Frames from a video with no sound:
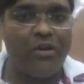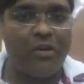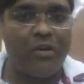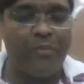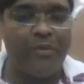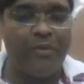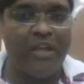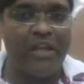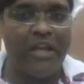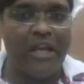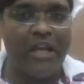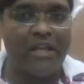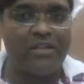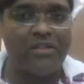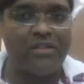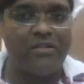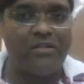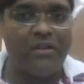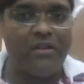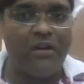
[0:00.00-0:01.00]
The optic
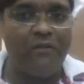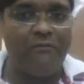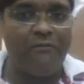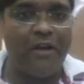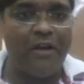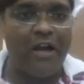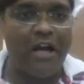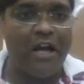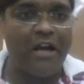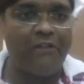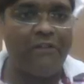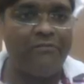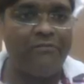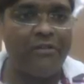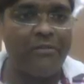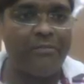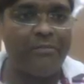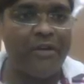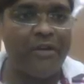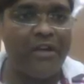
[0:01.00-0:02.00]
axis of half
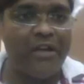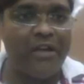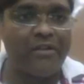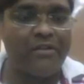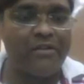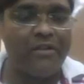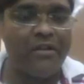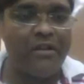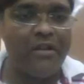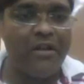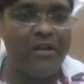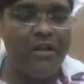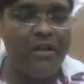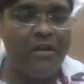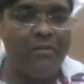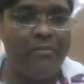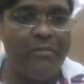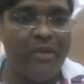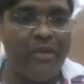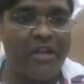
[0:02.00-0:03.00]
wave plate
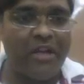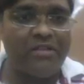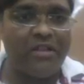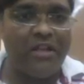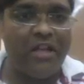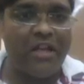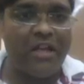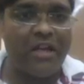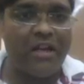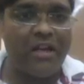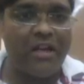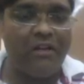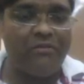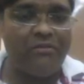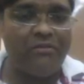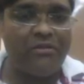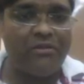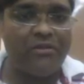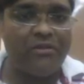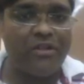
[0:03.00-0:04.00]
makes an angle
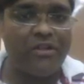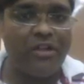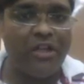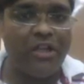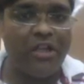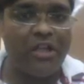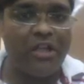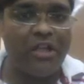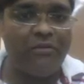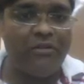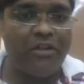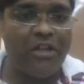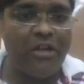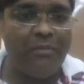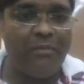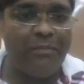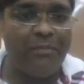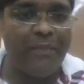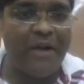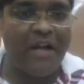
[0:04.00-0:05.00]
of 30 degree with
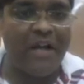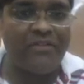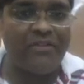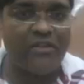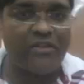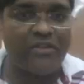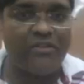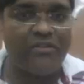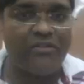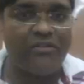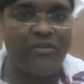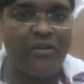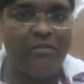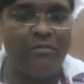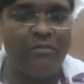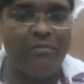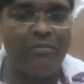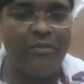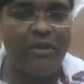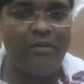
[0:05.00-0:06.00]
the path axis
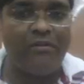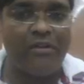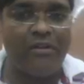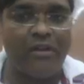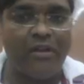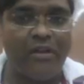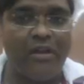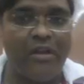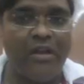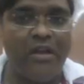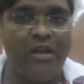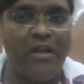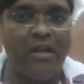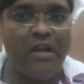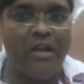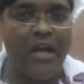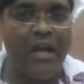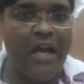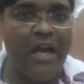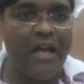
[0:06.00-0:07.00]
of P1,
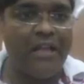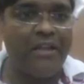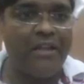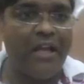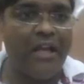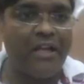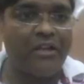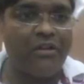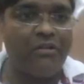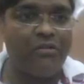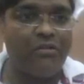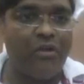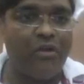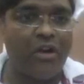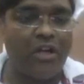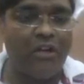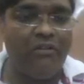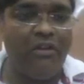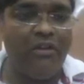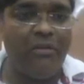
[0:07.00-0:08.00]
and that of
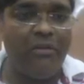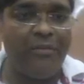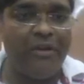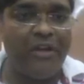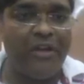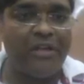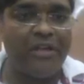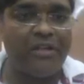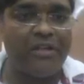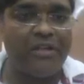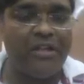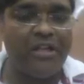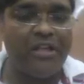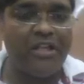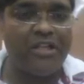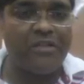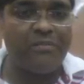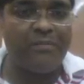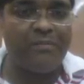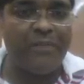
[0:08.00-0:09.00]
quarter wave plate
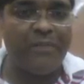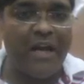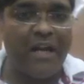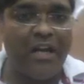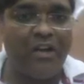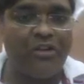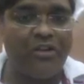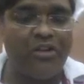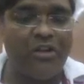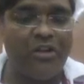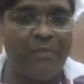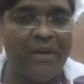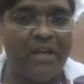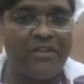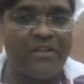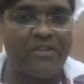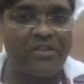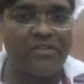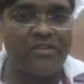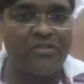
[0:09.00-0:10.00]
is parallel to the
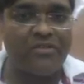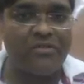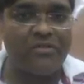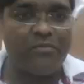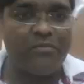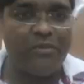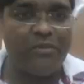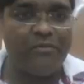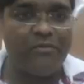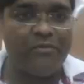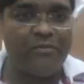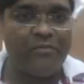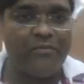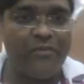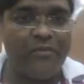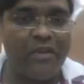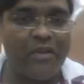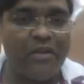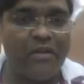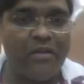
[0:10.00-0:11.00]
path axis of P1.
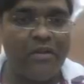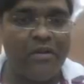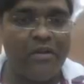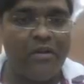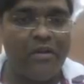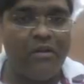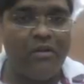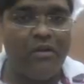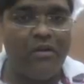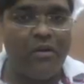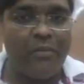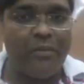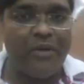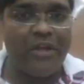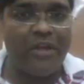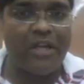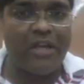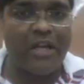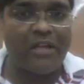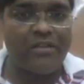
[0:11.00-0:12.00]

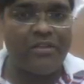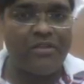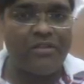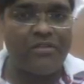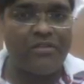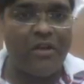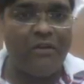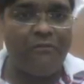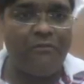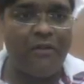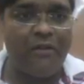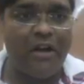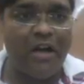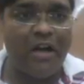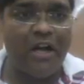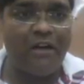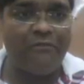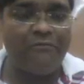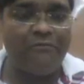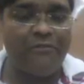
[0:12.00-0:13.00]
Optic axis of
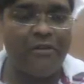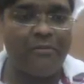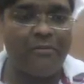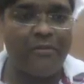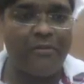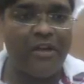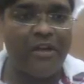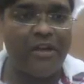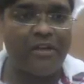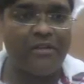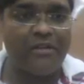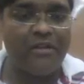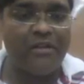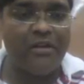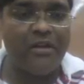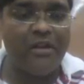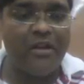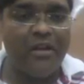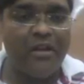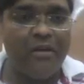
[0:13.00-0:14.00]
half wave plate
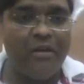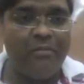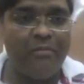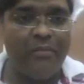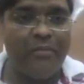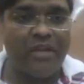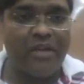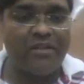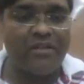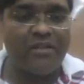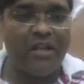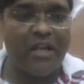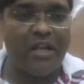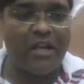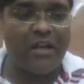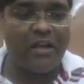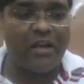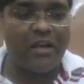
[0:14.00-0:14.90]
makes an